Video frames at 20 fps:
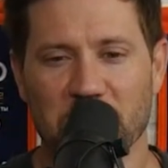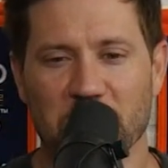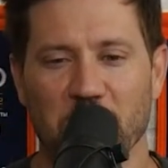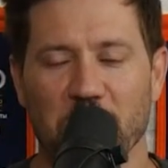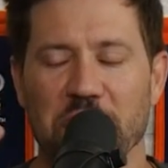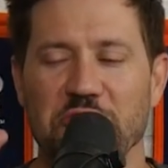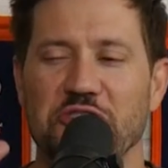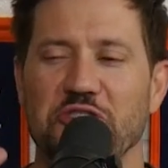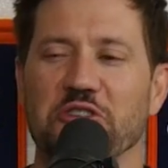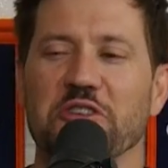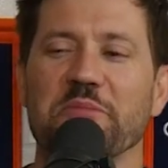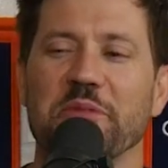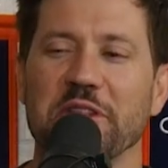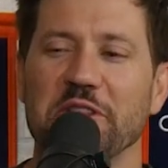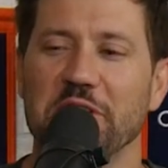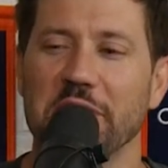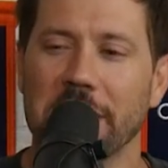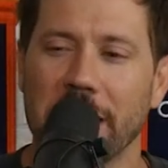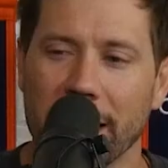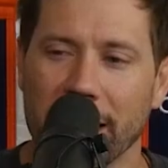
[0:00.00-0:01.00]
we should have
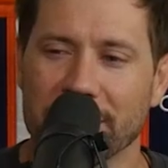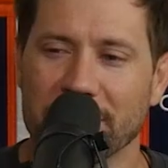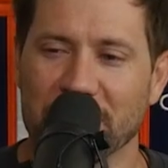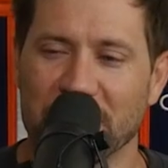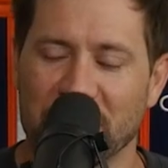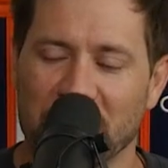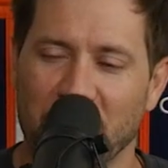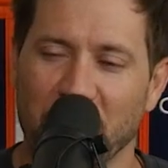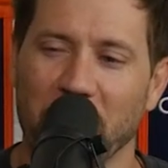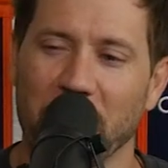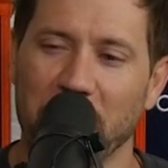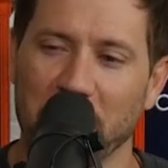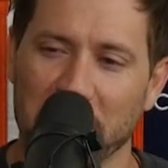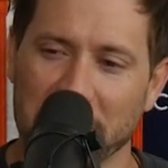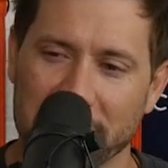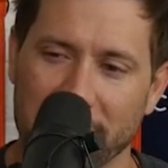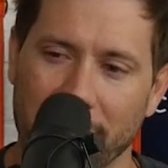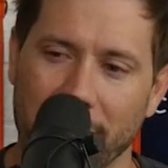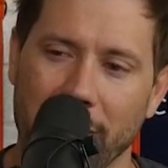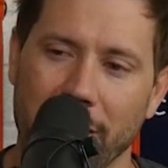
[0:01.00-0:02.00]
been looking at the
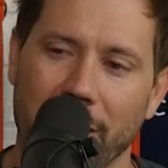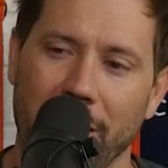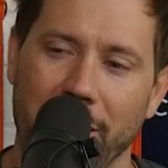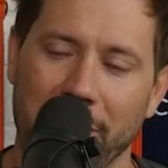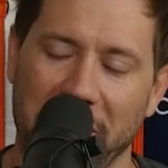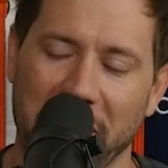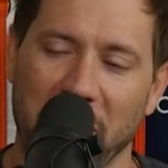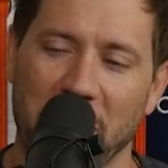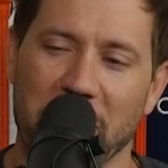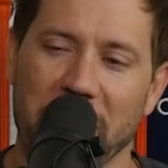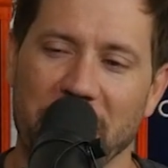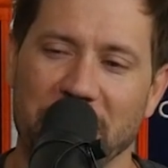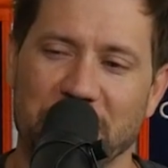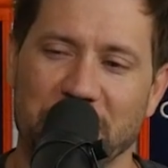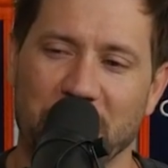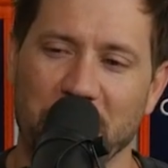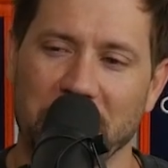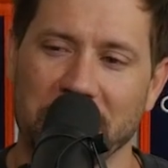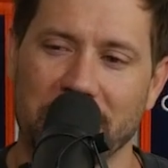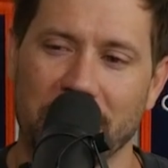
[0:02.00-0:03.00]
scoreboard going, okay, we haven't
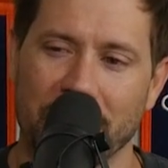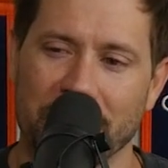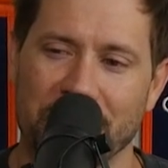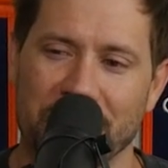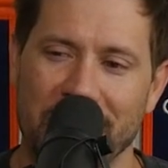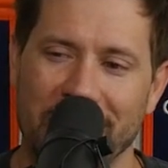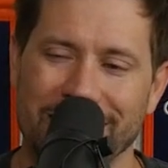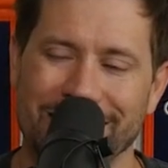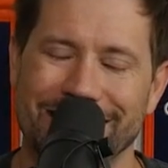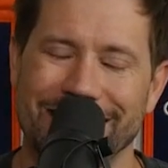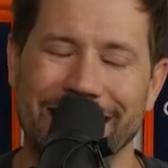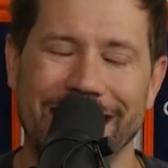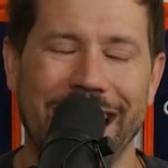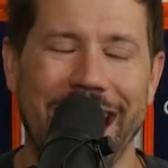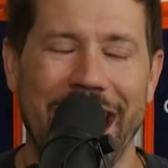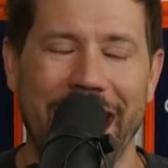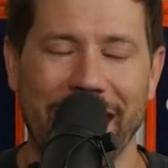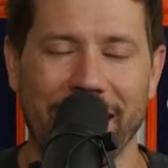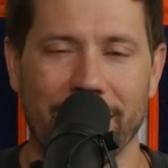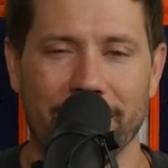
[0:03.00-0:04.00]
scored a touchdown
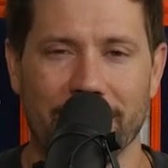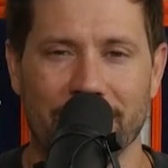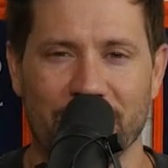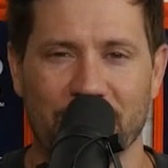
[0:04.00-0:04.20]
today.